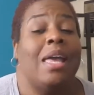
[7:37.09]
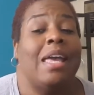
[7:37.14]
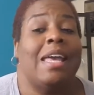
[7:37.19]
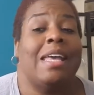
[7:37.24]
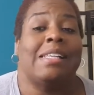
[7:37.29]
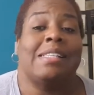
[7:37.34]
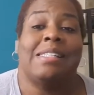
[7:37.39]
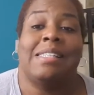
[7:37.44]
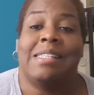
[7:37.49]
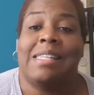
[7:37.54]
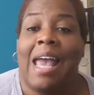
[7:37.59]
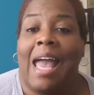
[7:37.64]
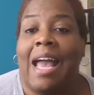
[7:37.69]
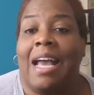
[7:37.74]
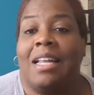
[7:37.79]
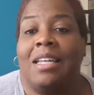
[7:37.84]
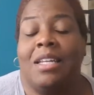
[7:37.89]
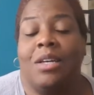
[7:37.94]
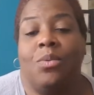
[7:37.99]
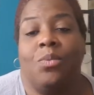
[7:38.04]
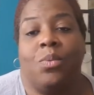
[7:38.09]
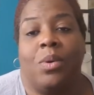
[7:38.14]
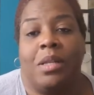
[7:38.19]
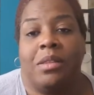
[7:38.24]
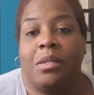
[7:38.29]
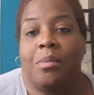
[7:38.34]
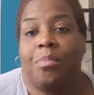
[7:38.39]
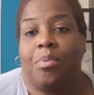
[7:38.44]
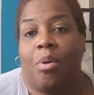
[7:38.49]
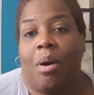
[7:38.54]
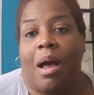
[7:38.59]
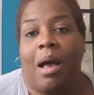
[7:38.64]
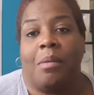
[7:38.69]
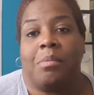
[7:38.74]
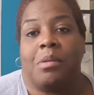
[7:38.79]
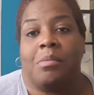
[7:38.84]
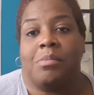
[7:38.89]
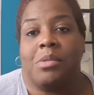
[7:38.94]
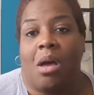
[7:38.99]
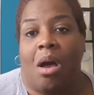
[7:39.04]
exactly what the
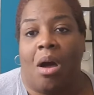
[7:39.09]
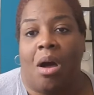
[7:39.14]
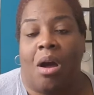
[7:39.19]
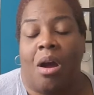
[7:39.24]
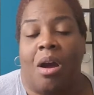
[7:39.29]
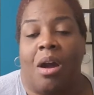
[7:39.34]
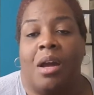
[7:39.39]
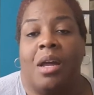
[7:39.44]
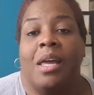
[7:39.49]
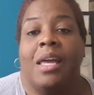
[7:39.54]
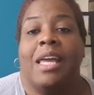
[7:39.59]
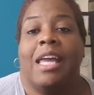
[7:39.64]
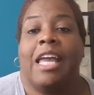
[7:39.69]
problems are